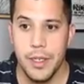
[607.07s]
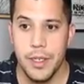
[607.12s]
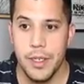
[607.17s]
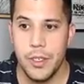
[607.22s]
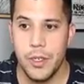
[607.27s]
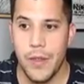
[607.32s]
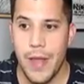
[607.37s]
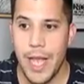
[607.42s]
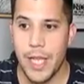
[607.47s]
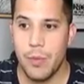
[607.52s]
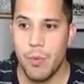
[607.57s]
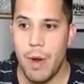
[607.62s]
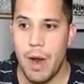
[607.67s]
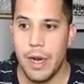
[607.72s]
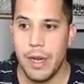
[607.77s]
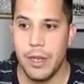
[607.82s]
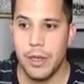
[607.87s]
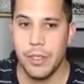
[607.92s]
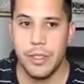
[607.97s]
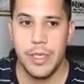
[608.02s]
So that's why
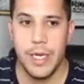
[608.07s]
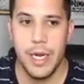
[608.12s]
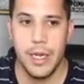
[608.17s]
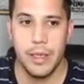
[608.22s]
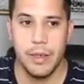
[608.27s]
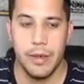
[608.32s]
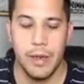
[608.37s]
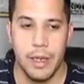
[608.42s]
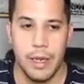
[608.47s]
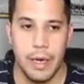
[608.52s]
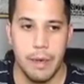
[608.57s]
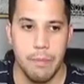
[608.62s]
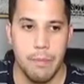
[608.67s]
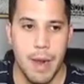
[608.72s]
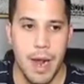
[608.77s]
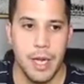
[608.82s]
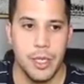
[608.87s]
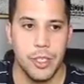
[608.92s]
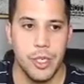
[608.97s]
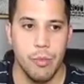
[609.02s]
you'll see like
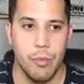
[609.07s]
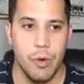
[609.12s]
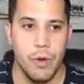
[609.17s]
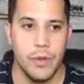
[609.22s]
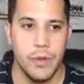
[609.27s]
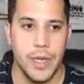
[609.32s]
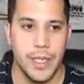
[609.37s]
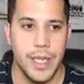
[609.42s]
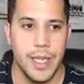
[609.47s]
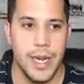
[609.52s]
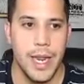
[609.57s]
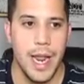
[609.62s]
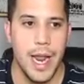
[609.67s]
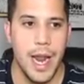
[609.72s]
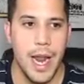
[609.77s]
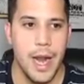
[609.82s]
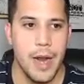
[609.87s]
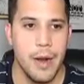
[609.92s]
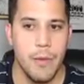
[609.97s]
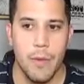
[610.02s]
monster moves. Like
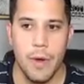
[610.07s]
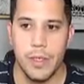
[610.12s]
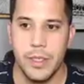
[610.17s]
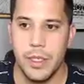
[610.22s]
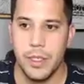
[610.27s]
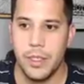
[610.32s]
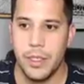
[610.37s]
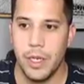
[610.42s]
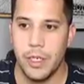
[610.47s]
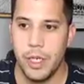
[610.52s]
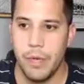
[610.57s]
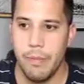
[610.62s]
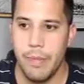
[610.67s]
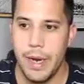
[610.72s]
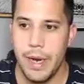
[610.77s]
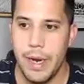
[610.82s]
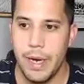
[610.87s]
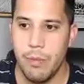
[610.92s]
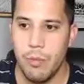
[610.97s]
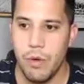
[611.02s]
today wasn't such a
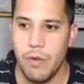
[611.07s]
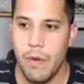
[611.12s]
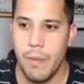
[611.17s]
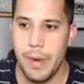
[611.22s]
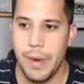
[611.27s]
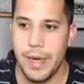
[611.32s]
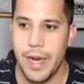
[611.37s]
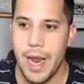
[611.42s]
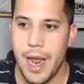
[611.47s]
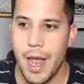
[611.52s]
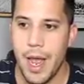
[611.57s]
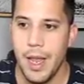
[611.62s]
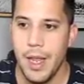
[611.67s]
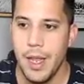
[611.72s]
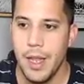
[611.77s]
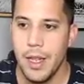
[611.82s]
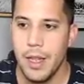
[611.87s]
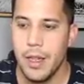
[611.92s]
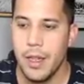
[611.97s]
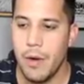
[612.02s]
big move. I mean, yeah,
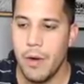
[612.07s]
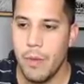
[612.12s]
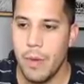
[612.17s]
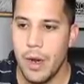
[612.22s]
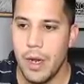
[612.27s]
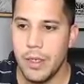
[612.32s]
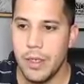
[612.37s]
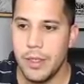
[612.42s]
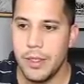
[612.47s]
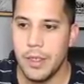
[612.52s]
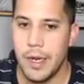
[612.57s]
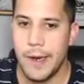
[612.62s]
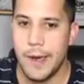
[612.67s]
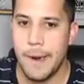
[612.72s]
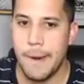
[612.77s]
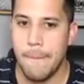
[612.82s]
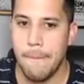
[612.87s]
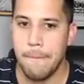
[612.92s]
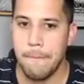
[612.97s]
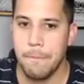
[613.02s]
there was,
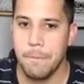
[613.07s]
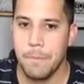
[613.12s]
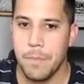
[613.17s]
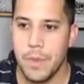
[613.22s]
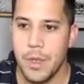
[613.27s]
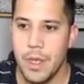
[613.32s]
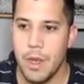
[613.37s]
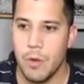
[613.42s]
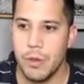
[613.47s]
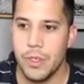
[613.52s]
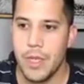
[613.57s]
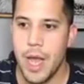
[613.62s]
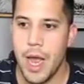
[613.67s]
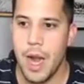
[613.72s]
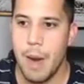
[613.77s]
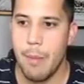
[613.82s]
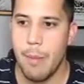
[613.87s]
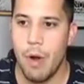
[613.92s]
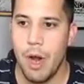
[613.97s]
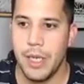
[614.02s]
it was
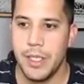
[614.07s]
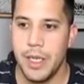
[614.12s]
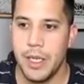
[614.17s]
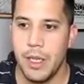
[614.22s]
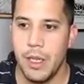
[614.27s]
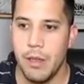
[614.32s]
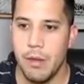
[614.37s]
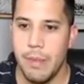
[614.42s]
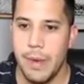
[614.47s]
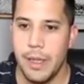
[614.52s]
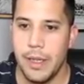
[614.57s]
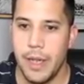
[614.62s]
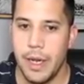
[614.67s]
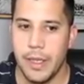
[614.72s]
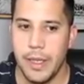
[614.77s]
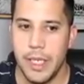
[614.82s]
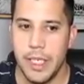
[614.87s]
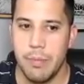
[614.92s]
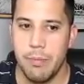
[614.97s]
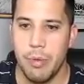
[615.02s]
kind of priced in a little bit.
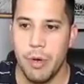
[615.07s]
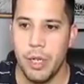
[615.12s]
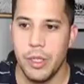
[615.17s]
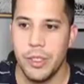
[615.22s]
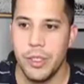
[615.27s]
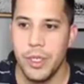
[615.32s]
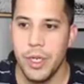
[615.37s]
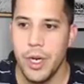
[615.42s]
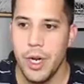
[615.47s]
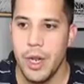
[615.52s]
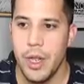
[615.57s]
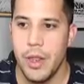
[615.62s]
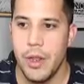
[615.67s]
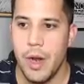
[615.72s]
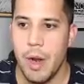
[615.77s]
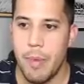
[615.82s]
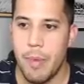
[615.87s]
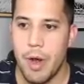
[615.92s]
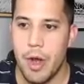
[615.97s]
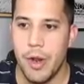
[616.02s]
Like these puts, they're
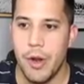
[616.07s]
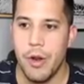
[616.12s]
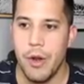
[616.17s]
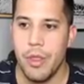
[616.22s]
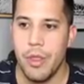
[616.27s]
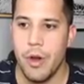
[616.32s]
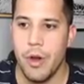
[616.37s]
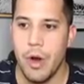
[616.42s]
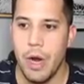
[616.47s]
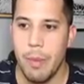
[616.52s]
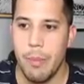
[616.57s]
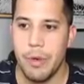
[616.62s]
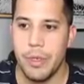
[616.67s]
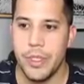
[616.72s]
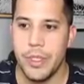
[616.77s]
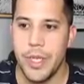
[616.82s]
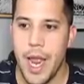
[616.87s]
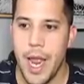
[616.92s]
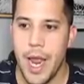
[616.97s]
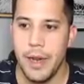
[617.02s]
up
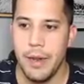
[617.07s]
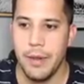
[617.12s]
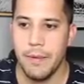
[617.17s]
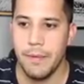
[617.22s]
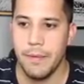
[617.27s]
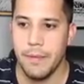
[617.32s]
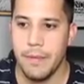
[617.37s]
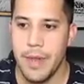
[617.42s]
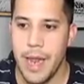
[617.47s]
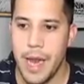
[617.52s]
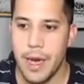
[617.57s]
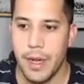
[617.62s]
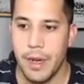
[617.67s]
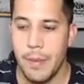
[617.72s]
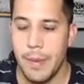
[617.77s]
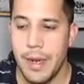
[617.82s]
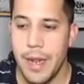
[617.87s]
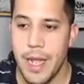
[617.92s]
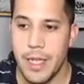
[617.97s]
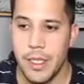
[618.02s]
130%, and that, I
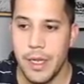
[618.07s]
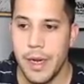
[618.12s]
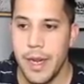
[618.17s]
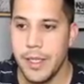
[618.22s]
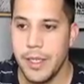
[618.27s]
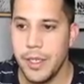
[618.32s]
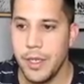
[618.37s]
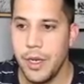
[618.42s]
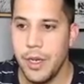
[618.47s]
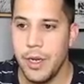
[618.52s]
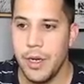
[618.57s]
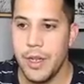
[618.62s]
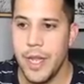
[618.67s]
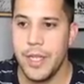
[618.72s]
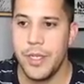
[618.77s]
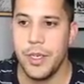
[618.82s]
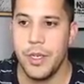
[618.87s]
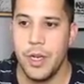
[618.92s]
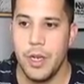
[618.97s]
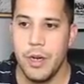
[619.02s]
mean, that's a
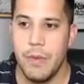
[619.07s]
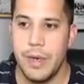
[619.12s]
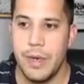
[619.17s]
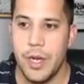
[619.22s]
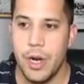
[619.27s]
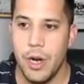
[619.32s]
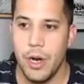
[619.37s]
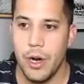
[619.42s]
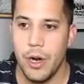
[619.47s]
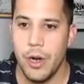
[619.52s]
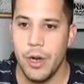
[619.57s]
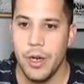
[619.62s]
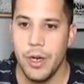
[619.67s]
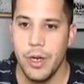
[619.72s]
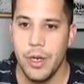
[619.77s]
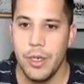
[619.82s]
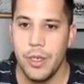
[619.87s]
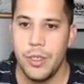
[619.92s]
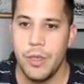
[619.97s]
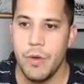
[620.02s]
good return,
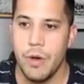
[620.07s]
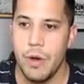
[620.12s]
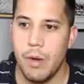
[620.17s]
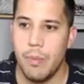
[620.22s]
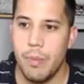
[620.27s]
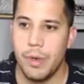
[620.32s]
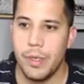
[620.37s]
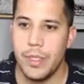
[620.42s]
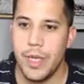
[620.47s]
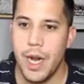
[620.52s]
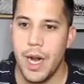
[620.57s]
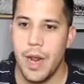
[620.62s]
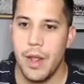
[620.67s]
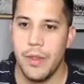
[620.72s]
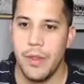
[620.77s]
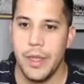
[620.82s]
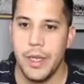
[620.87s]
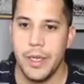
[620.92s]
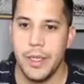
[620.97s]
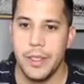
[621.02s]
200%
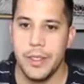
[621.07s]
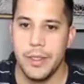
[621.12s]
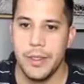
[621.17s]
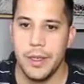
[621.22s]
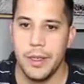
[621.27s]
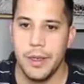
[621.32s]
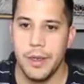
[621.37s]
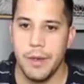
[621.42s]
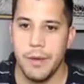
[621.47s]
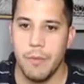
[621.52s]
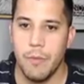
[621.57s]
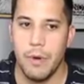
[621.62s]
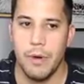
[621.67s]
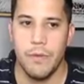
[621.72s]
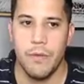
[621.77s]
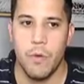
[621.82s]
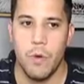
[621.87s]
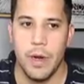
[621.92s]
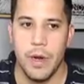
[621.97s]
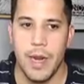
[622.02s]
on these
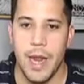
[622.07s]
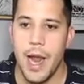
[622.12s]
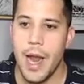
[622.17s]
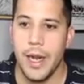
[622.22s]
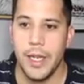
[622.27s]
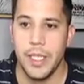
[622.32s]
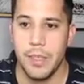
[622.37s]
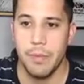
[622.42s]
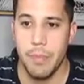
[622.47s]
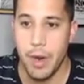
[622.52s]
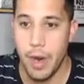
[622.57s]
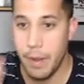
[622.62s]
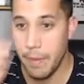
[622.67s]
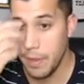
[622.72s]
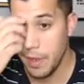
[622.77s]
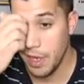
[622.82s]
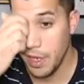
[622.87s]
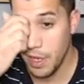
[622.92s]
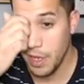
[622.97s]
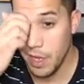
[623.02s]
149s.
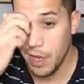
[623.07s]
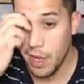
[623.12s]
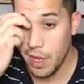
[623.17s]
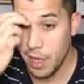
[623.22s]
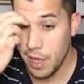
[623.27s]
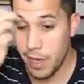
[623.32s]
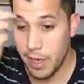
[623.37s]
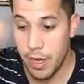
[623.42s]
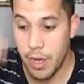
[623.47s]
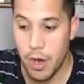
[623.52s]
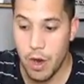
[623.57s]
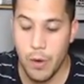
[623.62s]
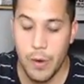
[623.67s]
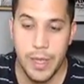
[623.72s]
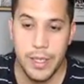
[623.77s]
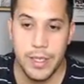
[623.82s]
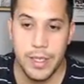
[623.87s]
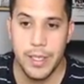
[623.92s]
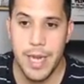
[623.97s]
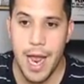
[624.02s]
But you know,
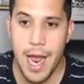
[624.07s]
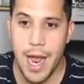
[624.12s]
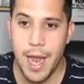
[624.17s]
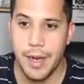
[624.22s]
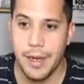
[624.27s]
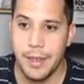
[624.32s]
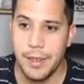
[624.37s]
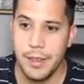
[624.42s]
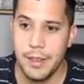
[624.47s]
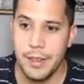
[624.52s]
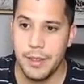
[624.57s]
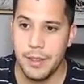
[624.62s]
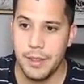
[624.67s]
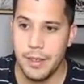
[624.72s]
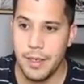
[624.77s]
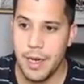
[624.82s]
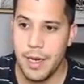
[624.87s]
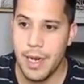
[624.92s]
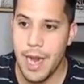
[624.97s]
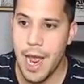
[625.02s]
it's not
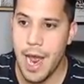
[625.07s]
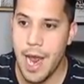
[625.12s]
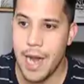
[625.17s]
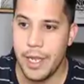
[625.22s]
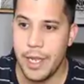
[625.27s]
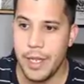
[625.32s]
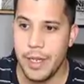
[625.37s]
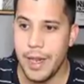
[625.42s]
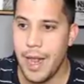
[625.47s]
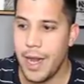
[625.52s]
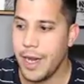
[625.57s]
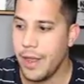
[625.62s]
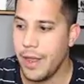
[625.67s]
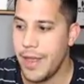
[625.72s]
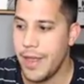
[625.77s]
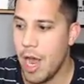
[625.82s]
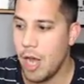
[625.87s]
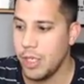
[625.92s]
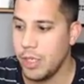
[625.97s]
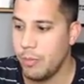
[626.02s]
like
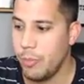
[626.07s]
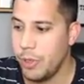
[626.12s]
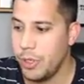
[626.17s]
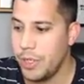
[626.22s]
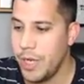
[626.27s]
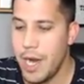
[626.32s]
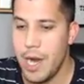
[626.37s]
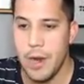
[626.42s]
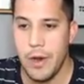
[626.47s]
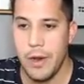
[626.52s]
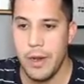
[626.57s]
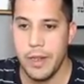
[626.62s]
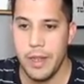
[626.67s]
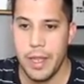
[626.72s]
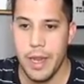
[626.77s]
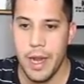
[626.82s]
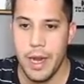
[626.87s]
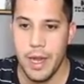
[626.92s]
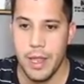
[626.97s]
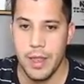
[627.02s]
1,000% or
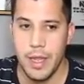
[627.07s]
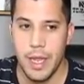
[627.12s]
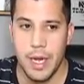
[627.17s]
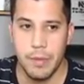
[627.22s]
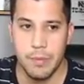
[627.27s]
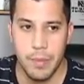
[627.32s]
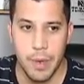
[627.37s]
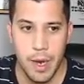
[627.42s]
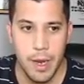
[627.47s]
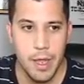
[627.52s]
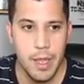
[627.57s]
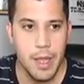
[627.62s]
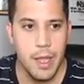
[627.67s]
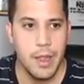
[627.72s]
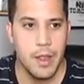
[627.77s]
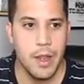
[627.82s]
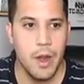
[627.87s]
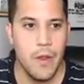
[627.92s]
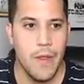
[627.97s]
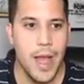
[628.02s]
anything. But
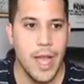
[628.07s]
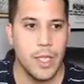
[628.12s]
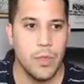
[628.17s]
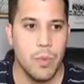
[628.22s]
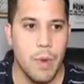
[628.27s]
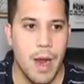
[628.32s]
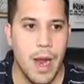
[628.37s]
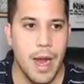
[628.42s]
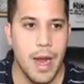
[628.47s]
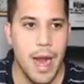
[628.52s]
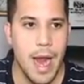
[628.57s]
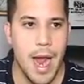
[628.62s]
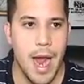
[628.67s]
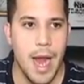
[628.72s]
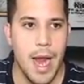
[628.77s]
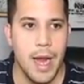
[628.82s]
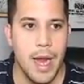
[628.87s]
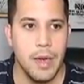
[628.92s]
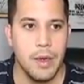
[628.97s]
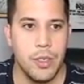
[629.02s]
you know, that's why
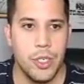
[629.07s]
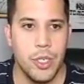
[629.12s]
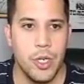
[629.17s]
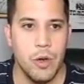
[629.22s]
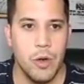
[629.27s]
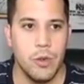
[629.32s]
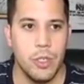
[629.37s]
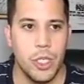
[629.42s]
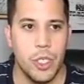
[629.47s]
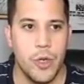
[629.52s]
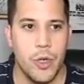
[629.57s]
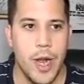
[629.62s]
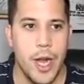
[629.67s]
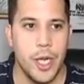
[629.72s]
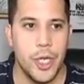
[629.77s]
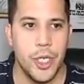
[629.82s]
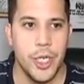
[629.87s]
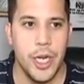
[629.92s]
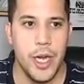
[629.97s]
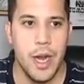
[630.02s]
I chose the
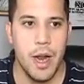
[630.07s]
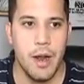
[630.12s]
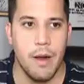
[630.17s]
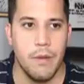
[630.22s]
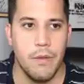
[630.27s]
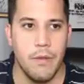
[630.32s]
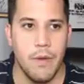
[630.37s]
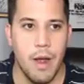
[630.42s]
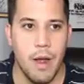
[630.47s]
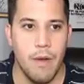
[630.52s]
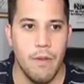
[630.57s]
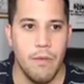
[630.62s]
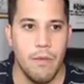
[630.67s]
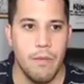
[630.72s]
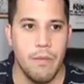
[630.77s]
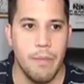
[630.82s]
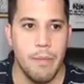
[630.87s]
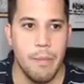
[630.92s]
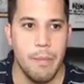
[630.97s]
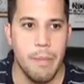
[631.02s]
strategy of
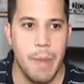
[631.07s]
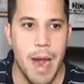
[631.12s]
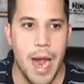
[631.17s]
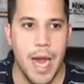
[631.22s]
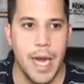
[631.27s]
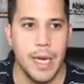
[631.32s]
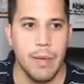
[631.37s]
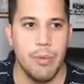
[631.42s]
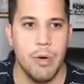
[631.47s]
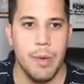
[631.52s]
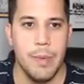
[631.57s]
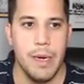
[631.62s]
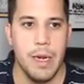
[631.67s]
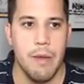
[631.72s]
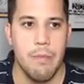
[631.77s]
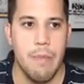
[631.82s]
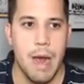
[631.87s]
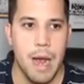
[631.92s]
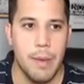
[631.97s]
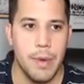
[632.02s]
buying
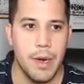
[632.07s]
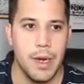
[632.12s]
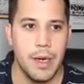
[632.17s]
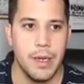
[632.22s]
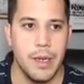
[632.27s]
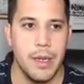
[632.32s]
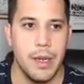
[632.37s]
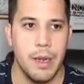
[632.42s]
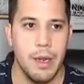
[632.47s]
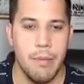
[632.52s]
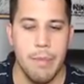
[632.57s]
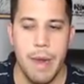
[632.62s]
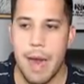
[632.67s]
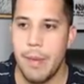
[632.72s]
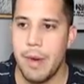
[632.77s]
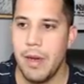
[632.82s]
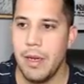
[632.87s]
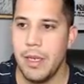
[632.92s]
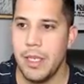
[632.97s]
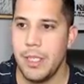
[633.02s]
premium BABA, and
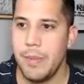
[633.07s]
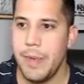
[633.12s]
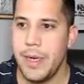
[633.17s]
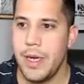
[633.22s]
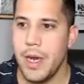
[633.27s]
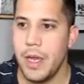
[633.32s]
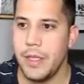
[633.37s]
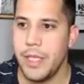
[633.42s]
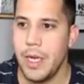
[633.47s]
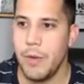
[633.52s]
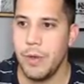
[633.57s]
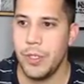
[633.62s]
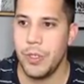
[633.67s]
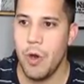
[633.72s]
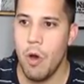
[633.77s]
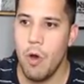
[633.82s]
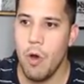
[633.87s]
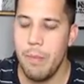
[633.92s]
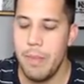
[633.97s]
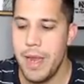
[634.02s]
BABA is because it was
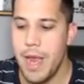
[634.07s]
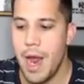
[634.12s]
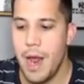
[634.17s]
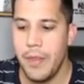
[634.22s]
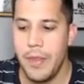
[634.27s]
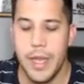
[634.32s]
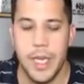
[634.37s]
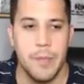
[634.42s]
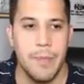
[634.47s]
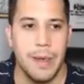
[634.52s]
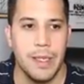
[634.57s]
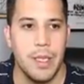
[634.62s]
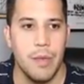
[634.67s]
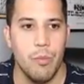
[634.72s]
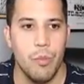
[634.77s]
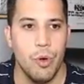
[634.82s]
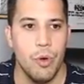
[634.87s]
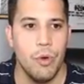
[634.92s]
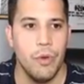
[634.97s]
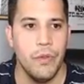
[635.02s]
going beyond the expected
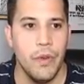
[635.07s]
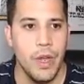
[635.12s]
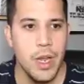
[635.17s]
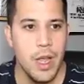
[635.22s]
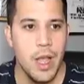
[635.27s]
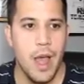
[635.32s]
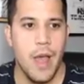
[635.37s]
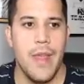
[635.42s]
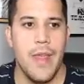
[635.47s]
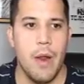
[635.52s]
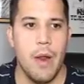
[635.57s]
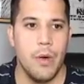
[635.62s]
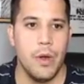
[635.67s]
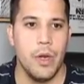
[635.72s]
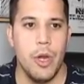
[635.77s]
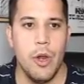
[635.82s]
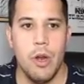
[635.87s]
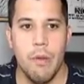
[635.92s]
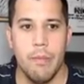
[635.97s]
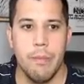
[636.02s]
move, and then
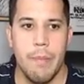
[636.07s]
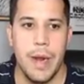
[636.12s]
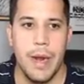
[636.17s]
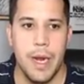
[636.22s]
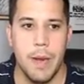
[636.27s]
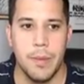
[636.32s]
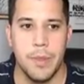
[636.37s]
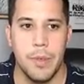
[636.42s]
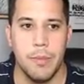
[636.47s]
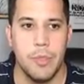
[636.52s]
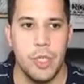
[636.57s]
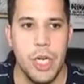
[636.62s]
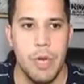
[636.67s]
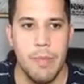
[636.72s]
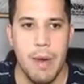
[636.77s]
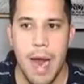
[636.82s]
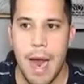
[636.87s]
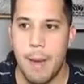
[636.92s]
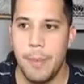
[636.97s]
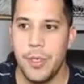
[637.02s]
you can pick up some
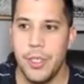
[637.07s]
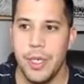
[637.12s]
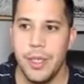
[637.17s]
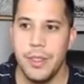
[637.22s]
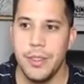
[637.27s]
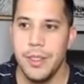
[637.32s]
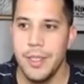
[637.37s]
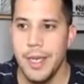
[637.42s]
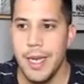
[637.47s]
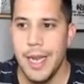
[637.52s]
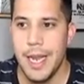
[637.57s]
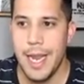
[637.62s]
cheap options.